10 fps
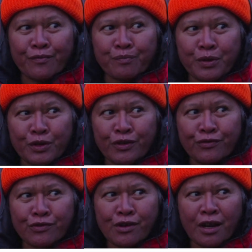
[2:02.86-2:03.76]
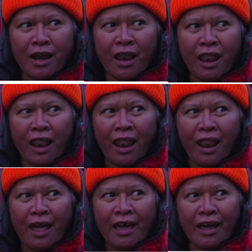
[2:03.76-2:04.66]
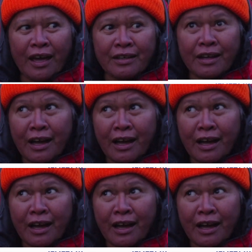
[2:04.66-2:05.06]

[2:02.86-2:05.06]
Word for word: beautiful and